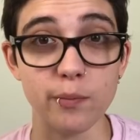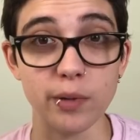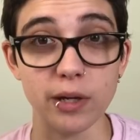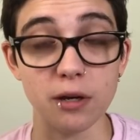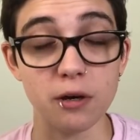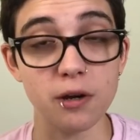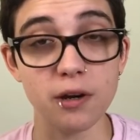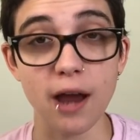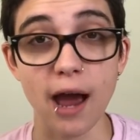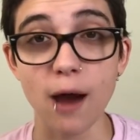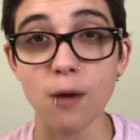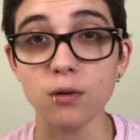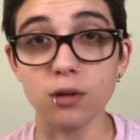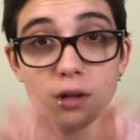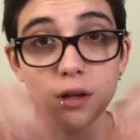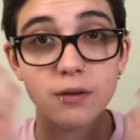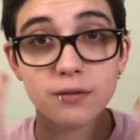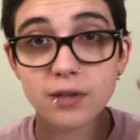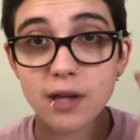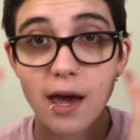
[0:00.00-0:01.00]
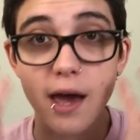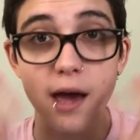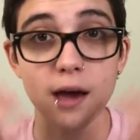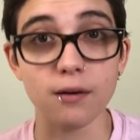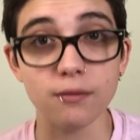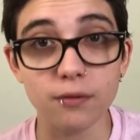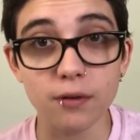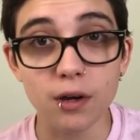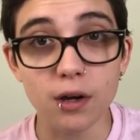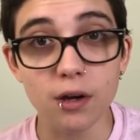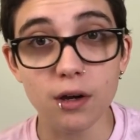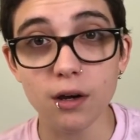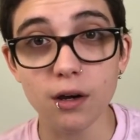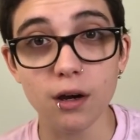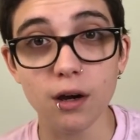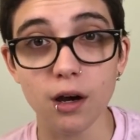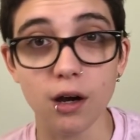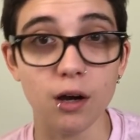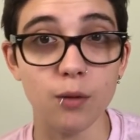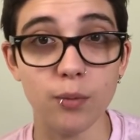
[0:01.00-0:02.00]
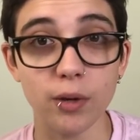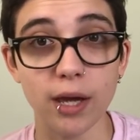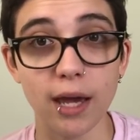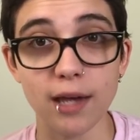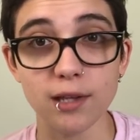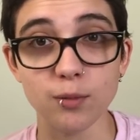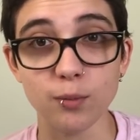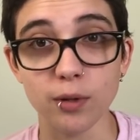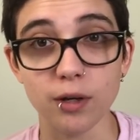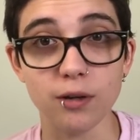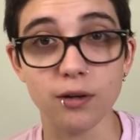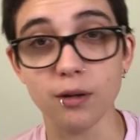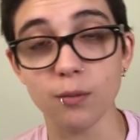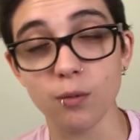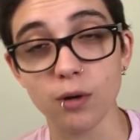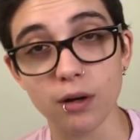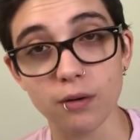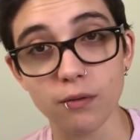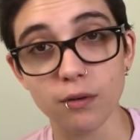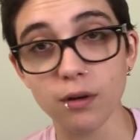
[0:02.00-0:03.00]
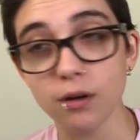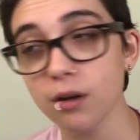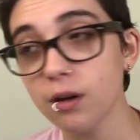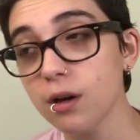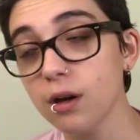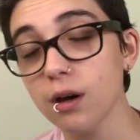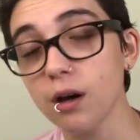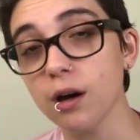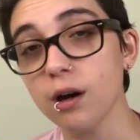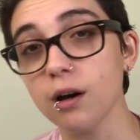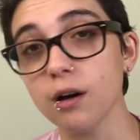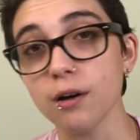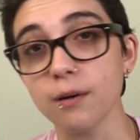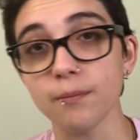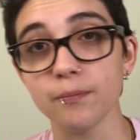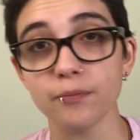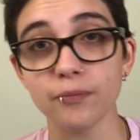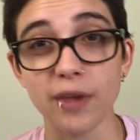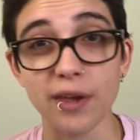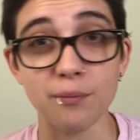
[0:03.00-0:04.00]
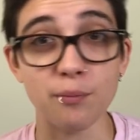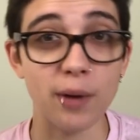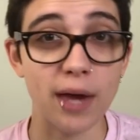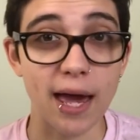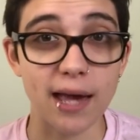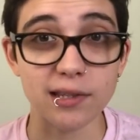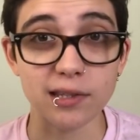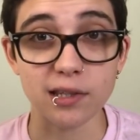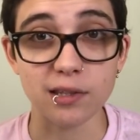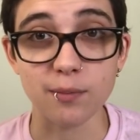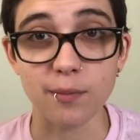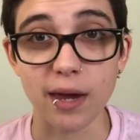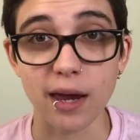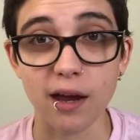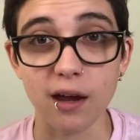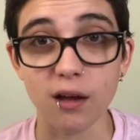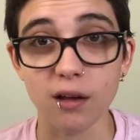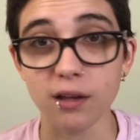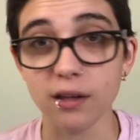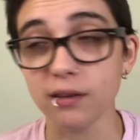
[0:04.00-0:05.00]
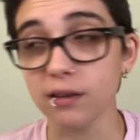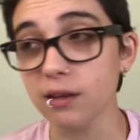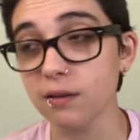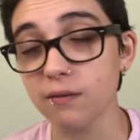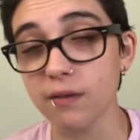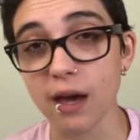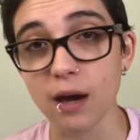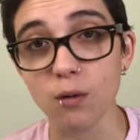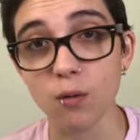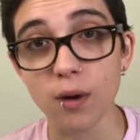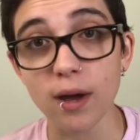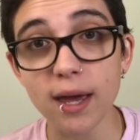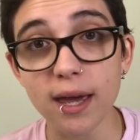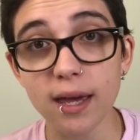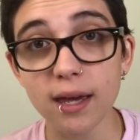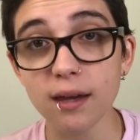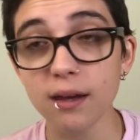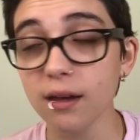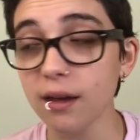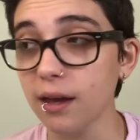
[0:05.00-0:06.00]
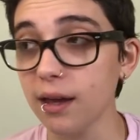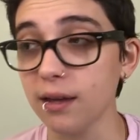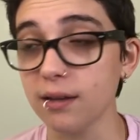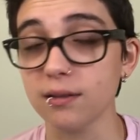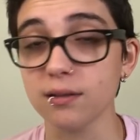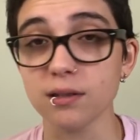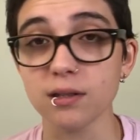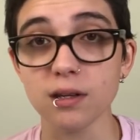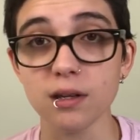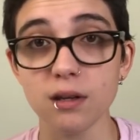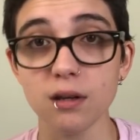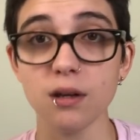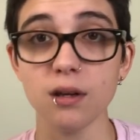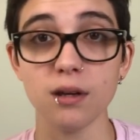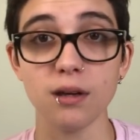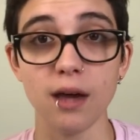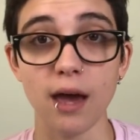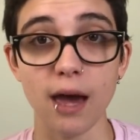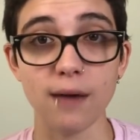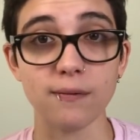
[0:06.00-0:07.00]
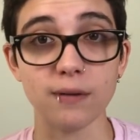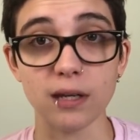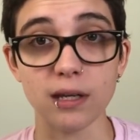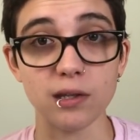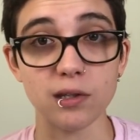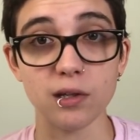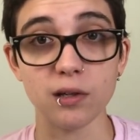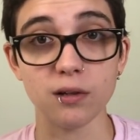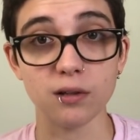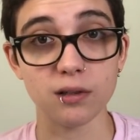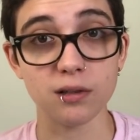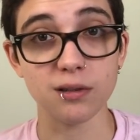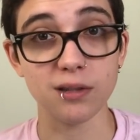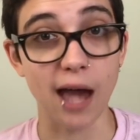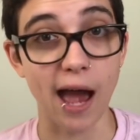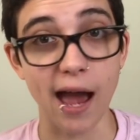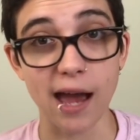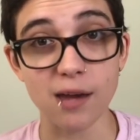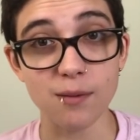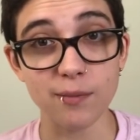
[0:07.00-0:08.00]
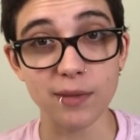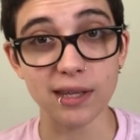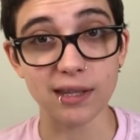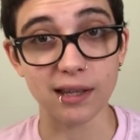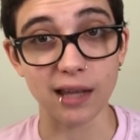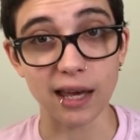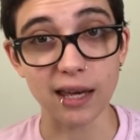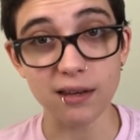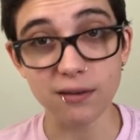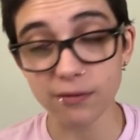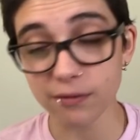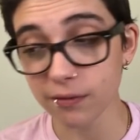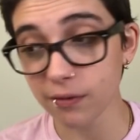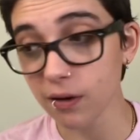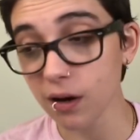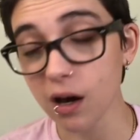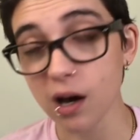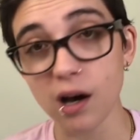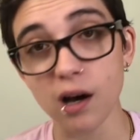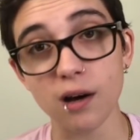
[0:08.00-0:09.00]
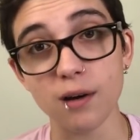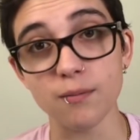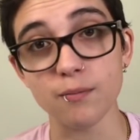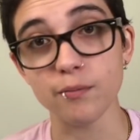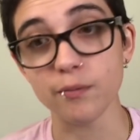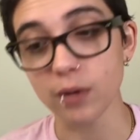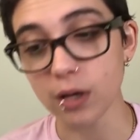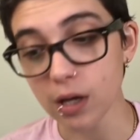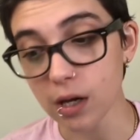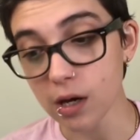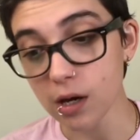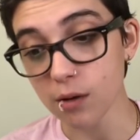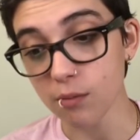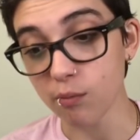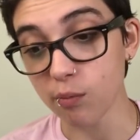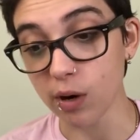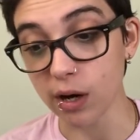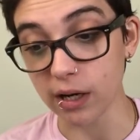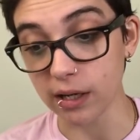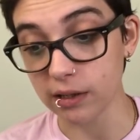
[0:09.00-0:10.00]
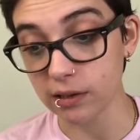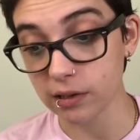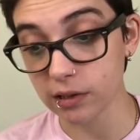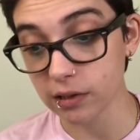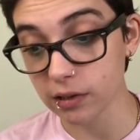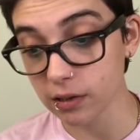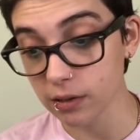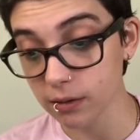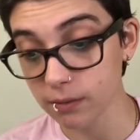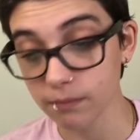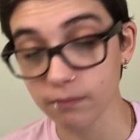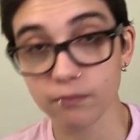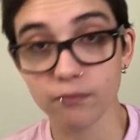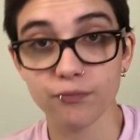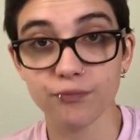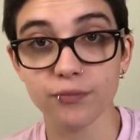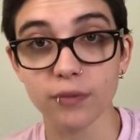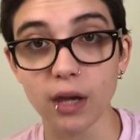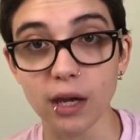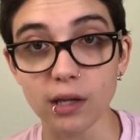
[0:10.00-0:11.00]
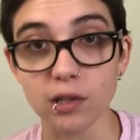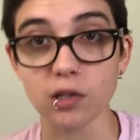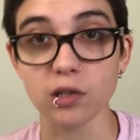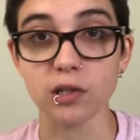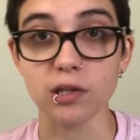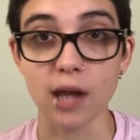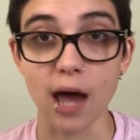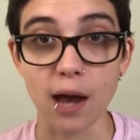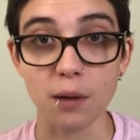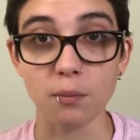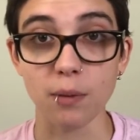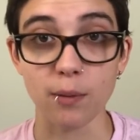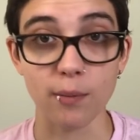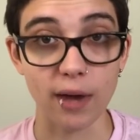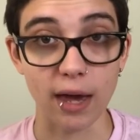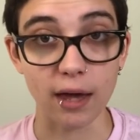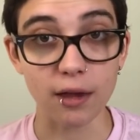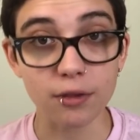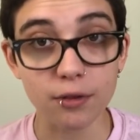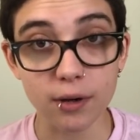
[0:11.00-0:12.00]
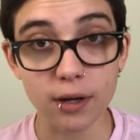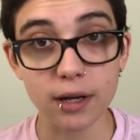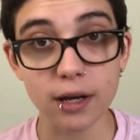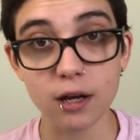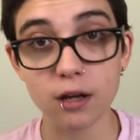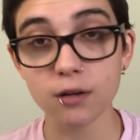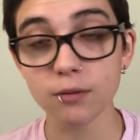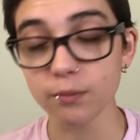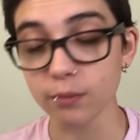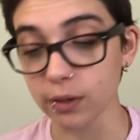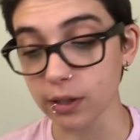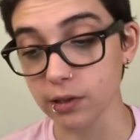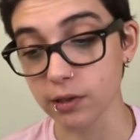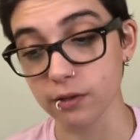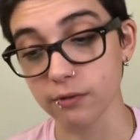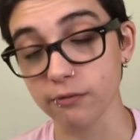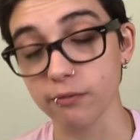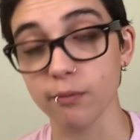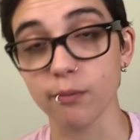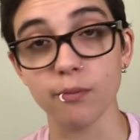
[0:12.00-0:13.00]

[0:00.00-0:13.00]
beard. I would love to have a big ass beard and whatever, and pass as male and live that way and have an easier time in life. But it's just not in my path right now because of